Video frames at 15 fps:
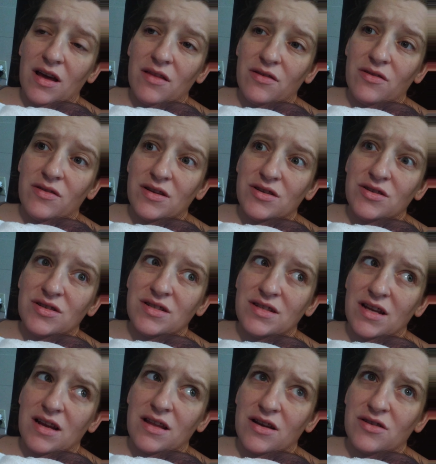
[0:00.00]
other than just
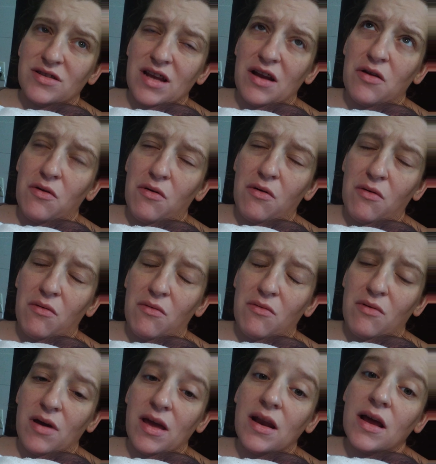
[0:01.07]
standing there saying,
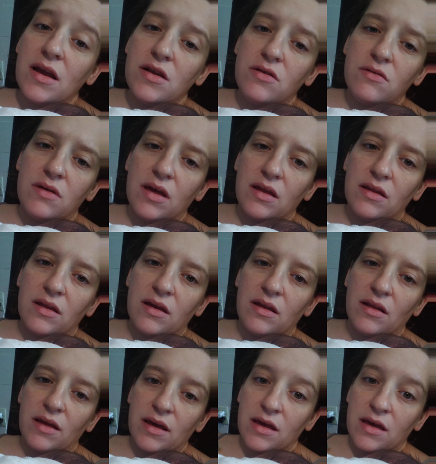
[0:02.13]
oh. And I do get that,